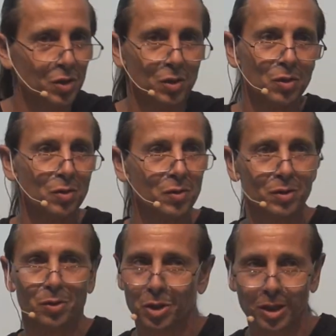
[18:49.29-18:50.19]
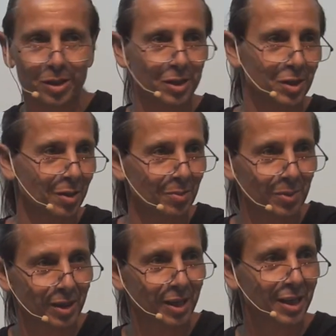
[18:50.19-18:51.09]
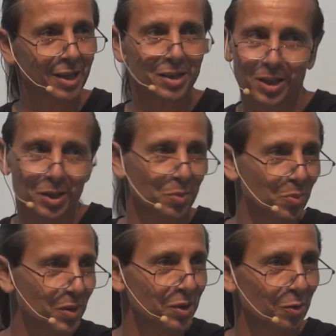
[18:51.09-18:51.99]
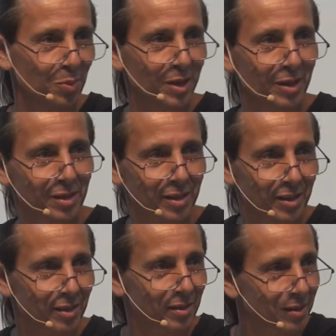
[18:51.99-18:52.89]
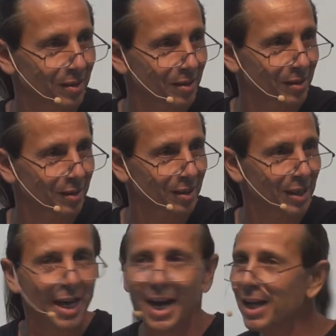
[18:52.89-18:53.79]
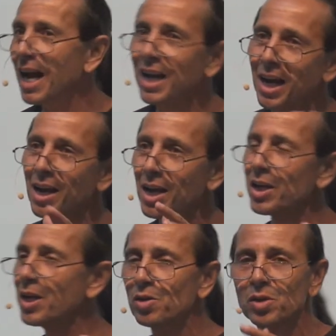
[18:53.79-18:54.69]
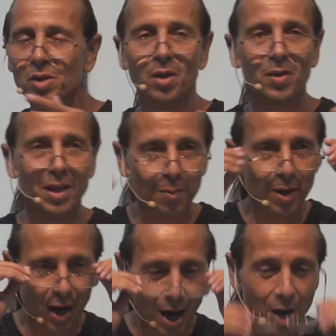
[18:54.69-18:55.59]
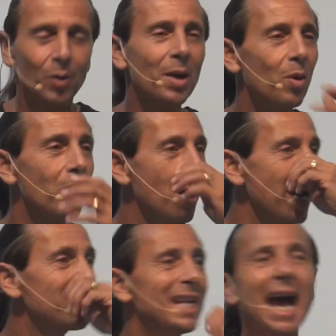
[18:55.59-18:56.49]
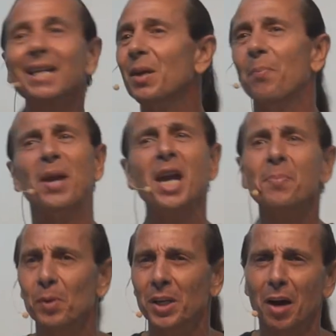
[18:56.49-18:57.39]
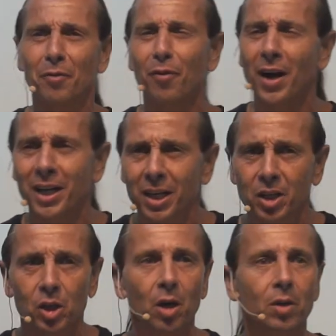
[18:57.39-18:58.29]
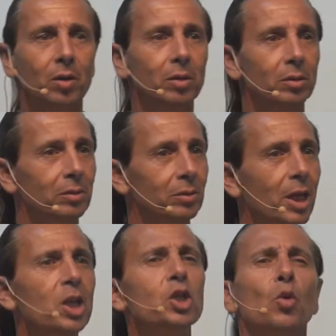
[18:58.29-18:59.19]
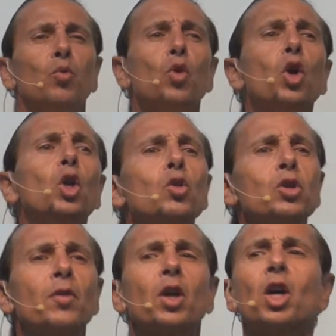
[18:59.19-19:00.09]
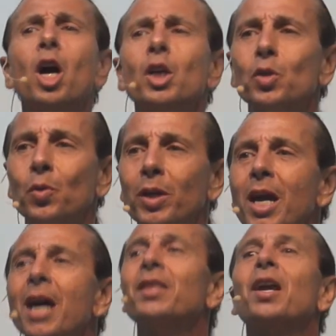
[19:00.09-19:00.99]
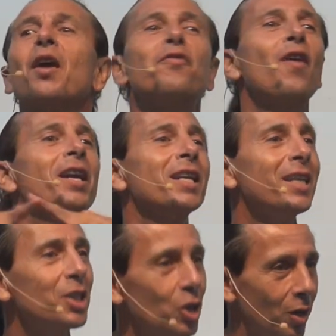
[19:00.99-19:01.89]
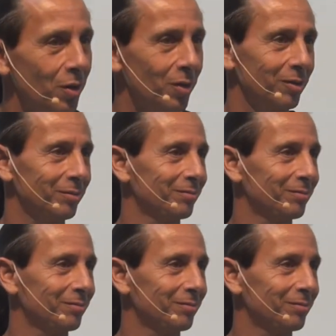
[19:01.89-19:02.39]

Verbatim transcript: this earth until Jesus comes, because He is the Prince of Peace. And, and, I, and here's another, and I want to grab hold. It's not the people that are fighting each other. It's the rulers of the country that are fighting each other